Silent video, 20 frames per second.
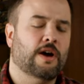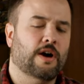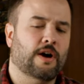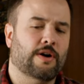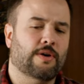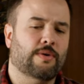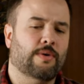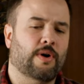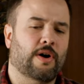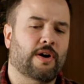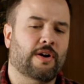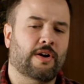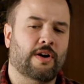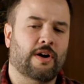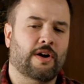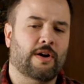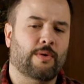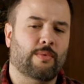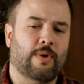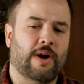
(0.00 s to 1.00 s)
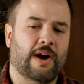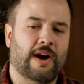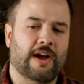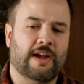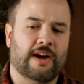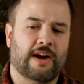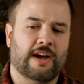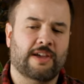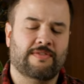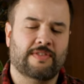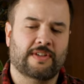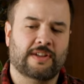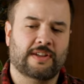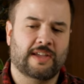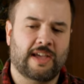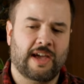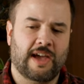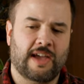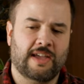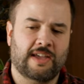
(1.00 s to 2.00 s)
O R R Y hyphen
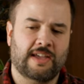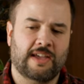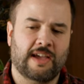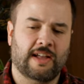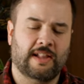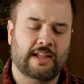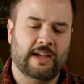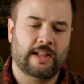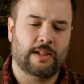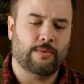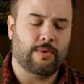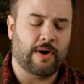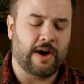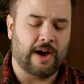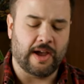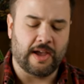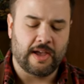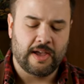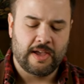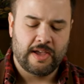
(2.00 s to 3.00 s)
K E L L Y.